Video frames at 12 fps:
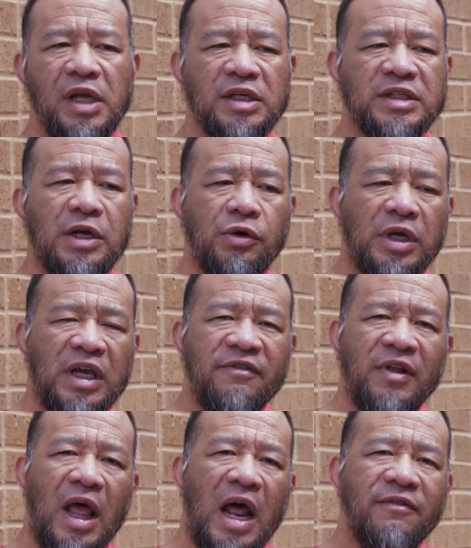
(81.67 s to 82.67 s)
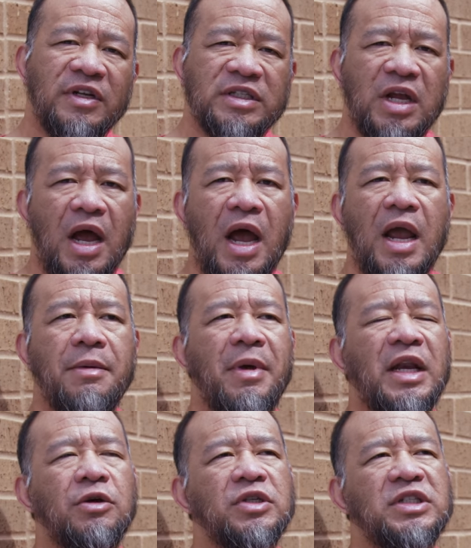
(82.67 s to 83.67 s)
is he'll give a lot of his time
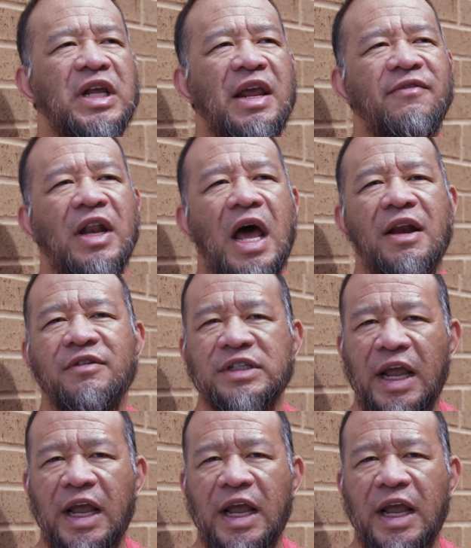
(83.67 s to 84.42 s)
and he'll save a lot of his